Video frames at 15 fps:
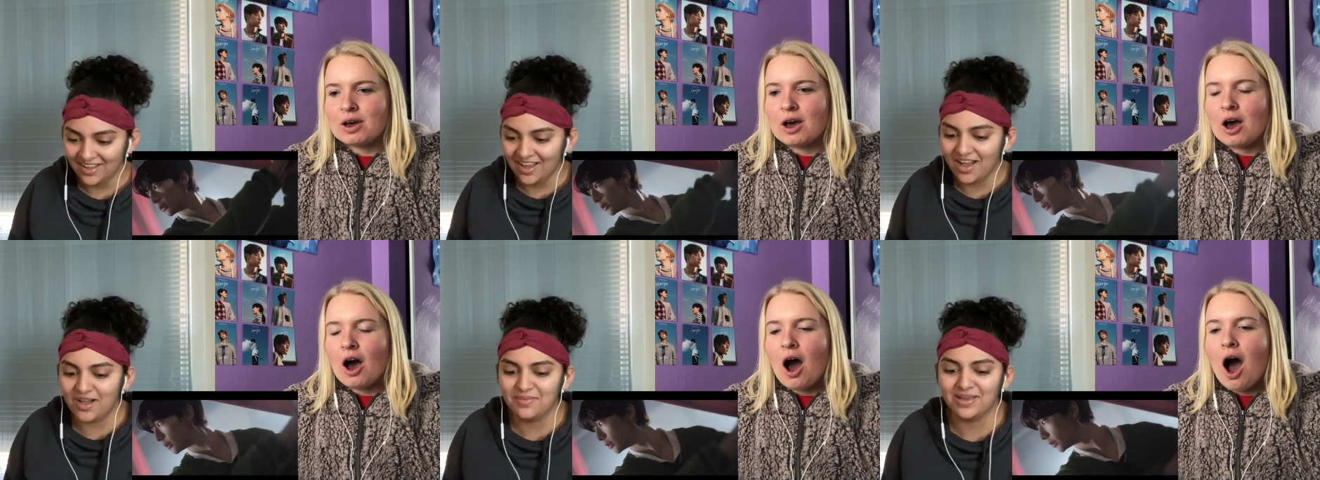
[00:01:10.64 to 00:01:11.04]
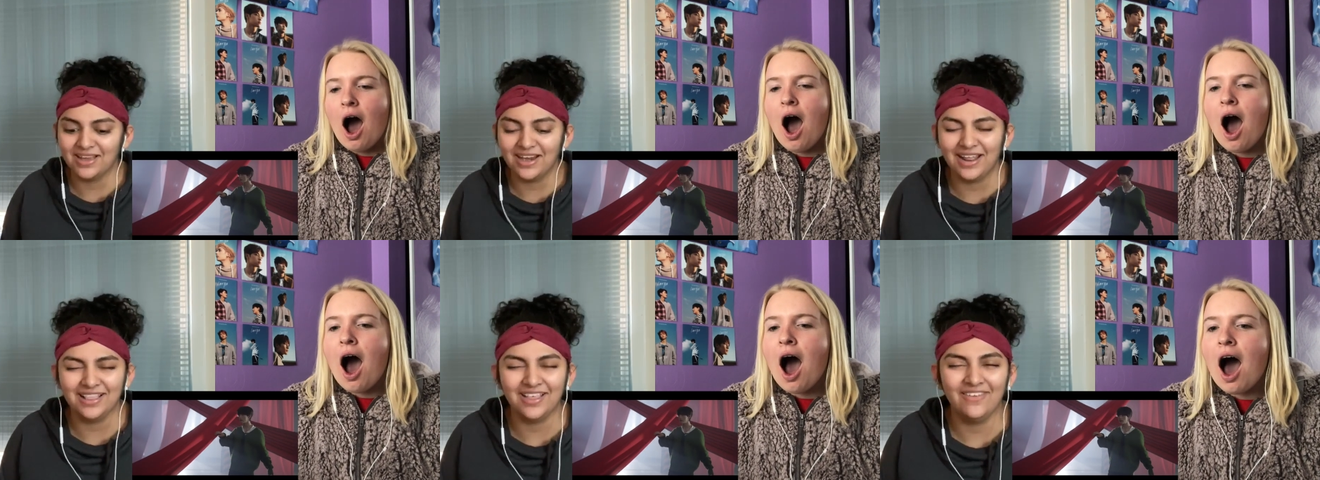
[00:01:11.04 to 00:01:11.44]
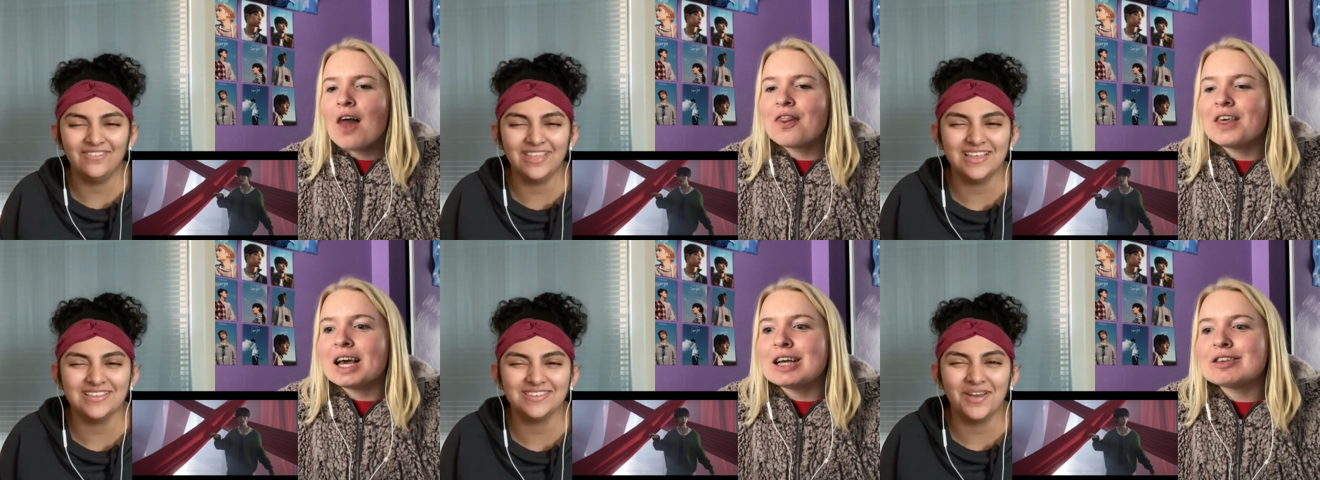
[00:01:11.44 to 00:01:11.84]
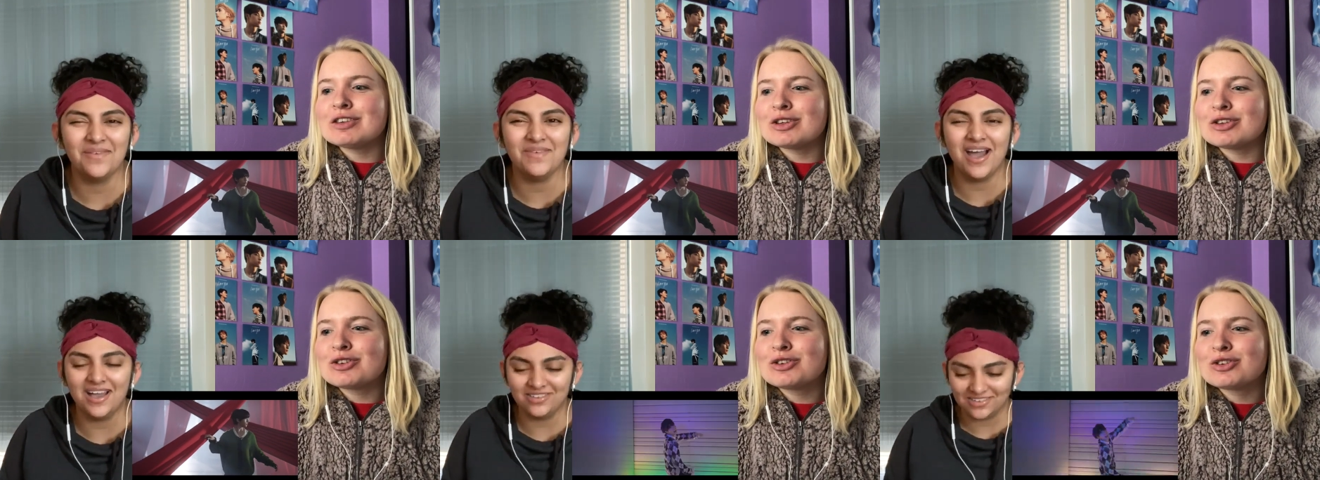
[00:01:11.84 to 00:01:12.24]
Speaker 1: Oh my god, I love this. This
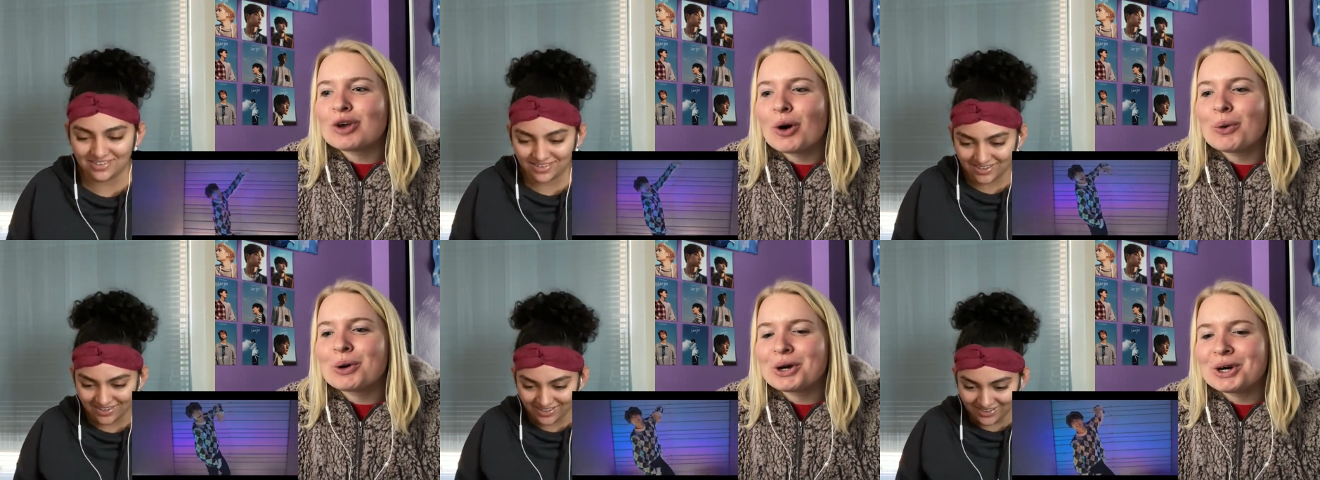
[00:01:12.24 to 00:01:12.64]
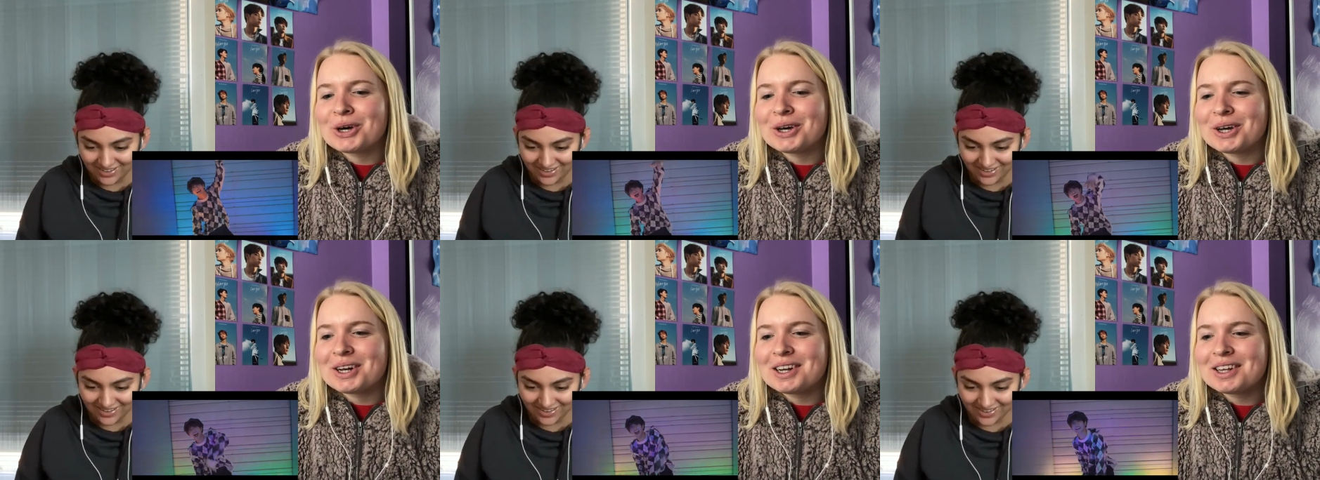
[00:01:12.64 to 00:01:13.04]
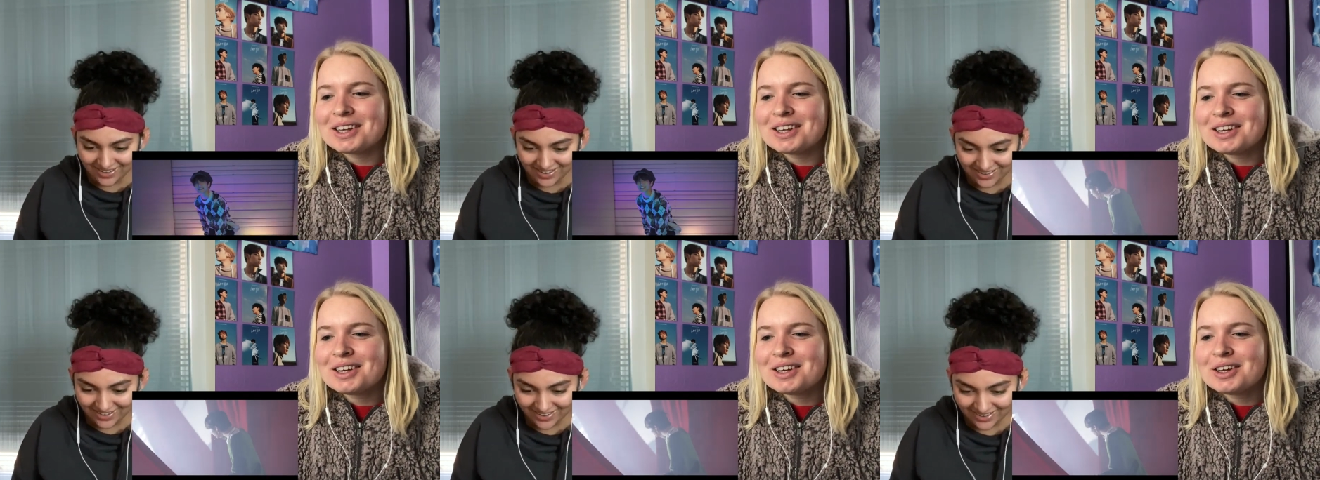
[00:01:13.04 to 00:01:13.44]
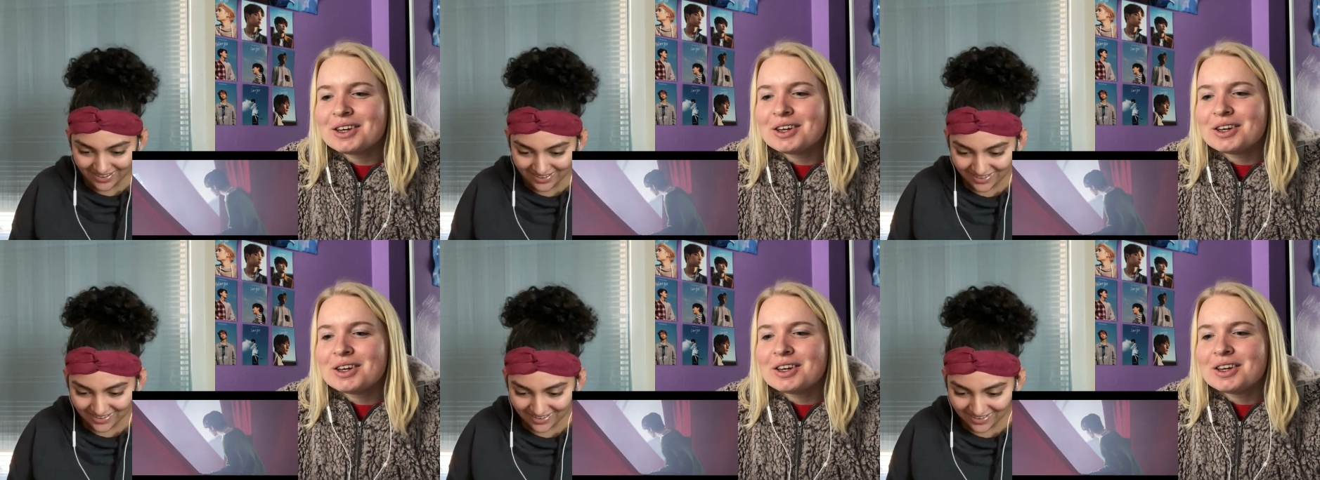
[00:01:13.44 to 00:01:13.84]
oh is so good.
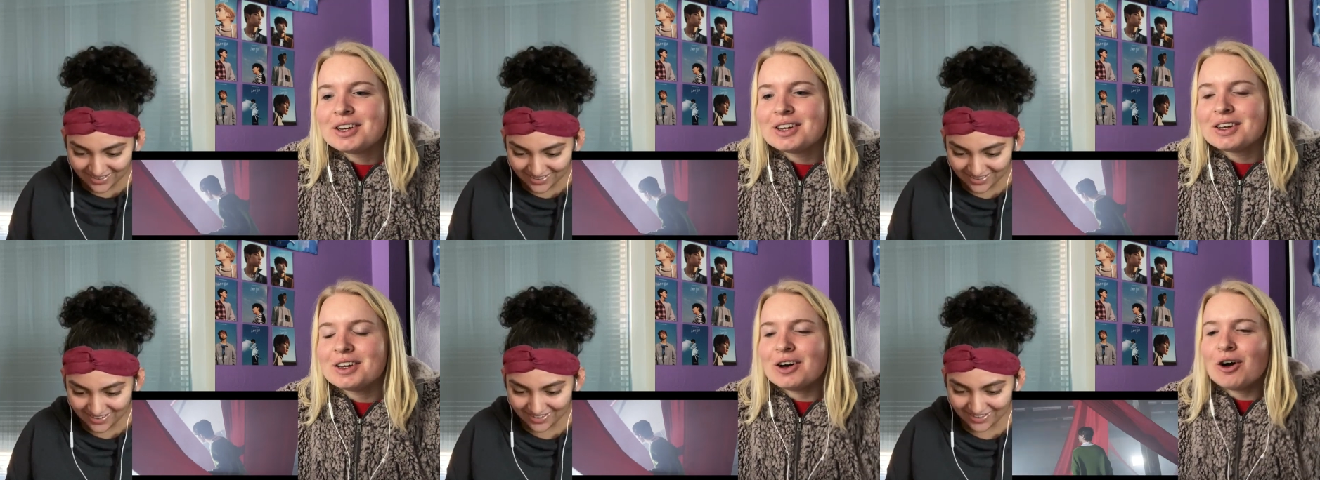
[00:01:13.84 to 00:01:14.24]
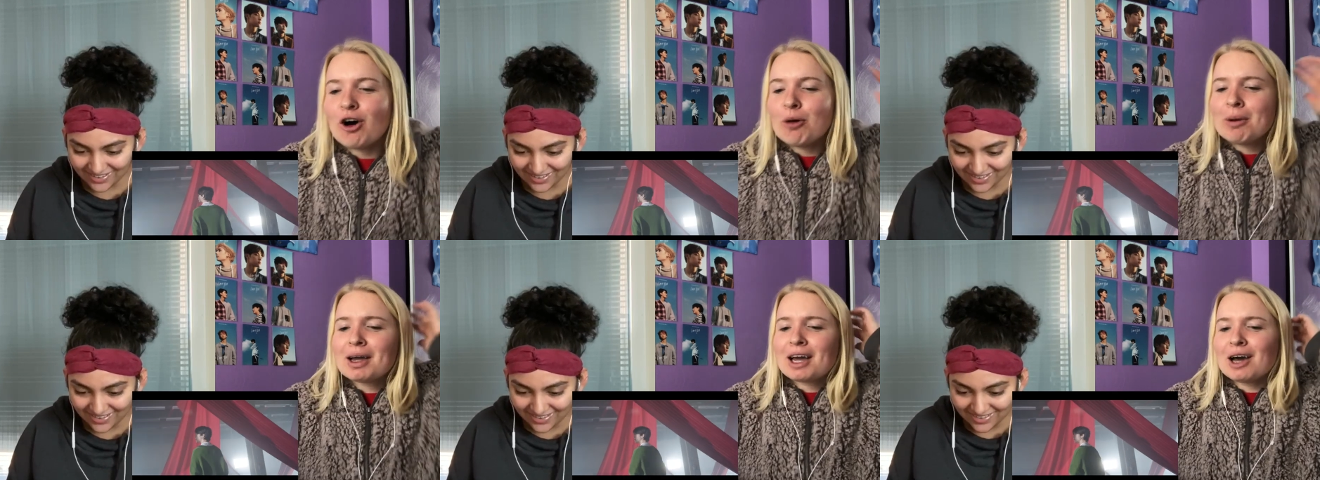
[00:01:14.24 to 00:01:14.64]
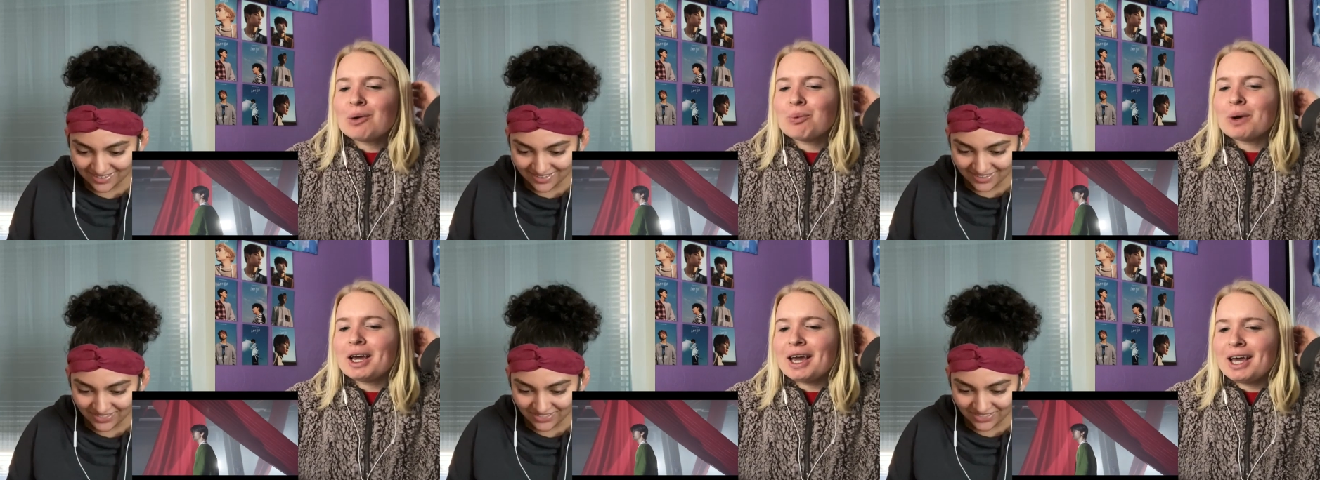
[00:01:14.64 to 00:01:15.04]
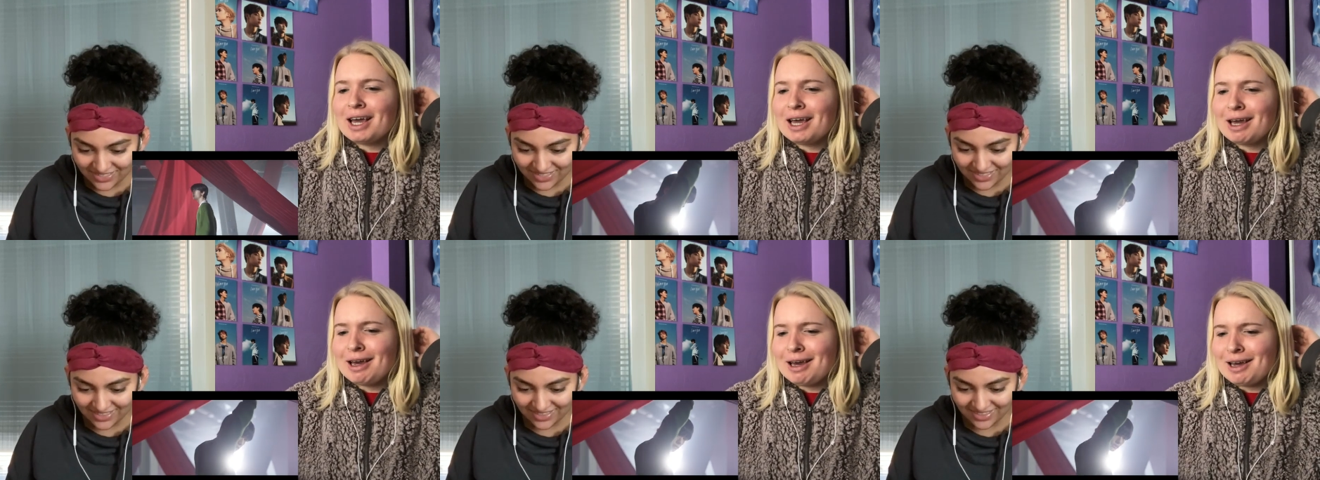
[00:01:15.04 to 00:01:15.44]
Oh my god,
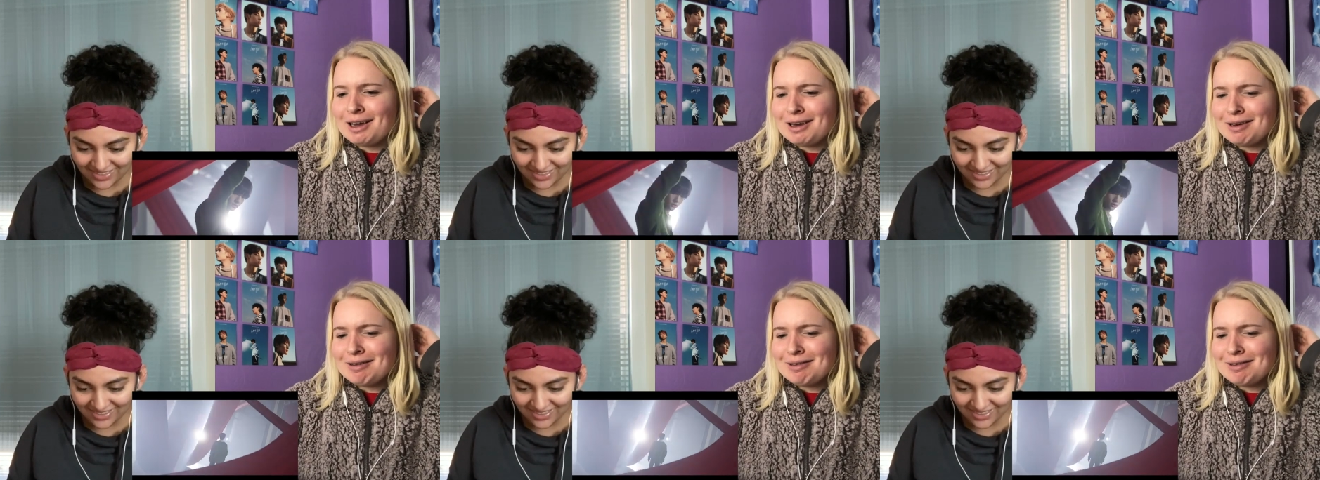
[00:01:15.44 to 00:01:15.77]
wait.